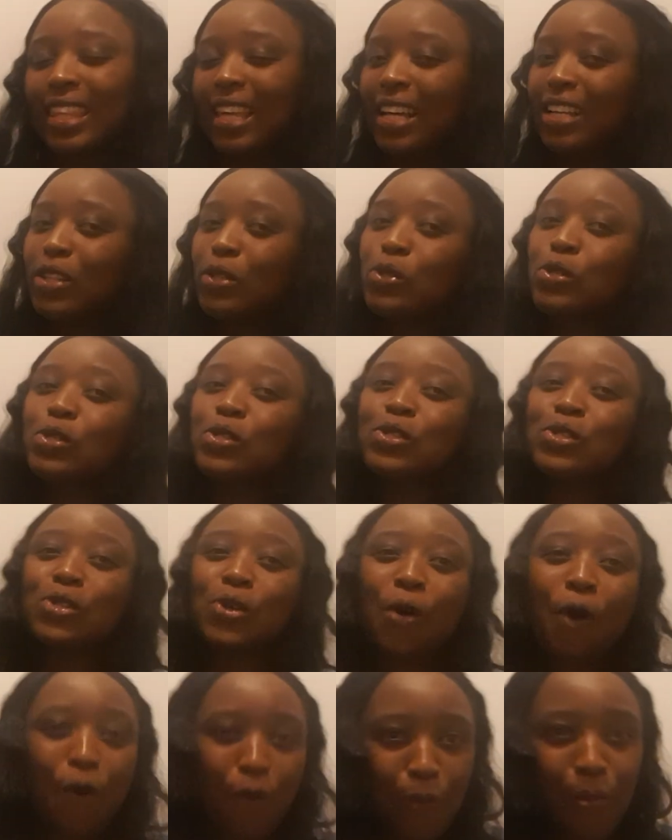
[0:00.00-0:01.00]
Thank you
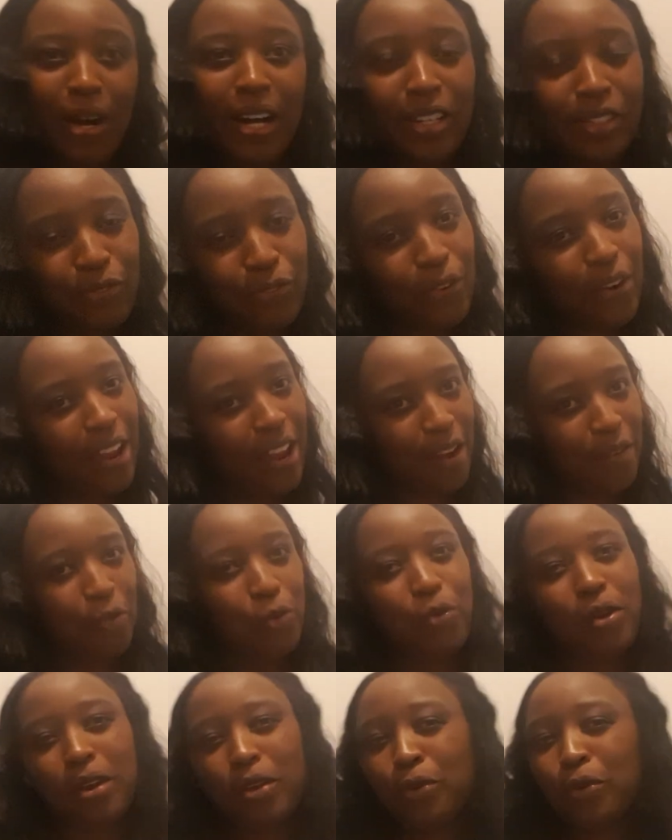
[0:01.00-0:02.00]
so much for
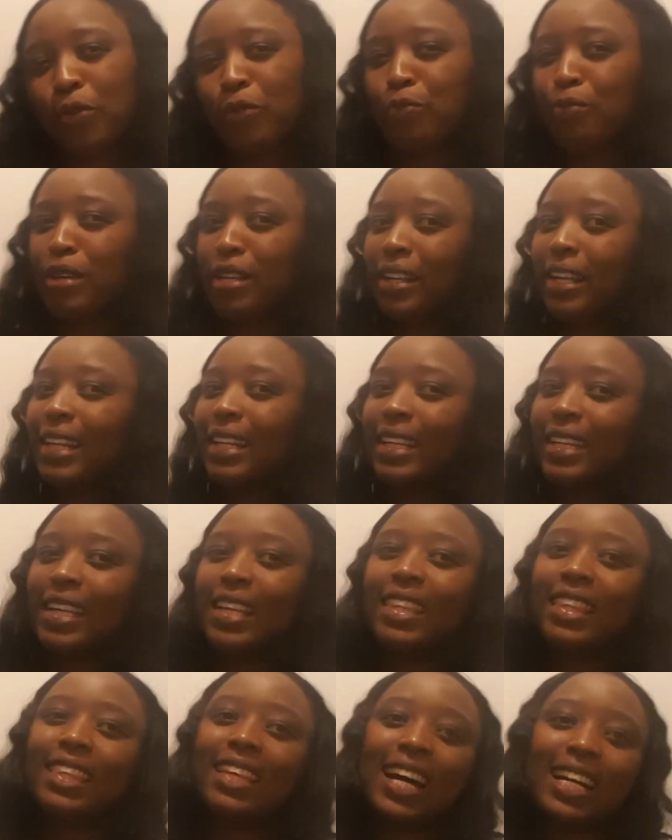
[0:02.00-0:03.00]
everyone who've been
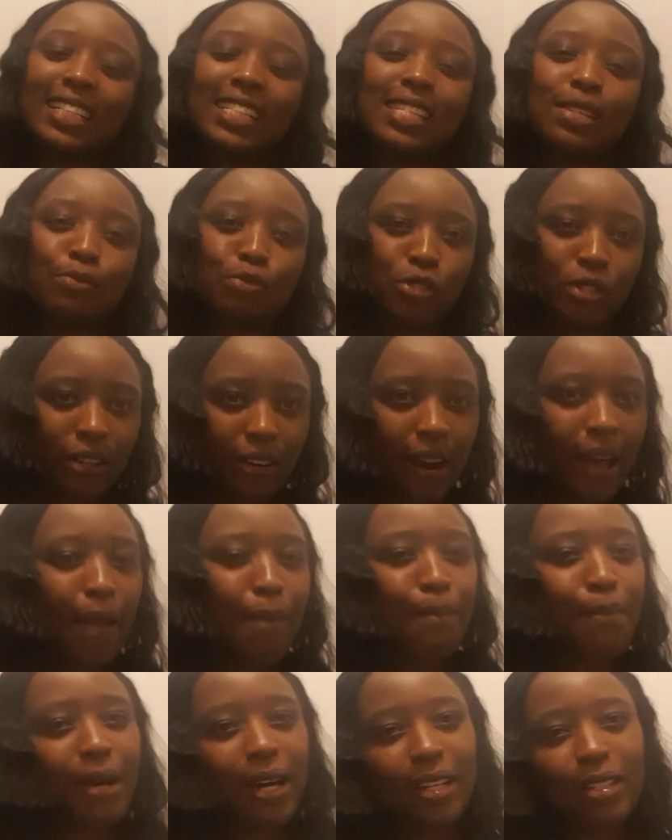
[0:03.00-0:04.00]
clicking that
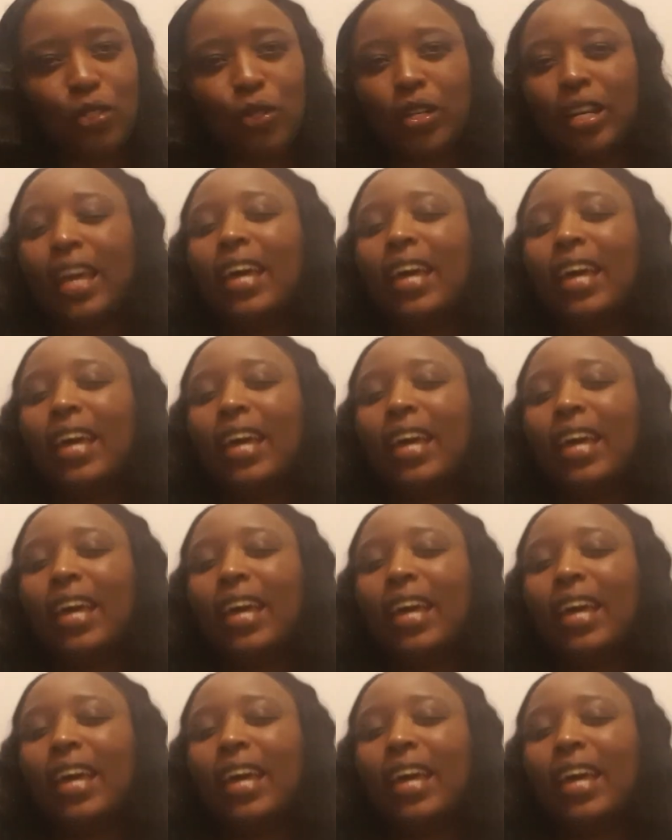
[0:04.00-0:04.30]
subscribe button,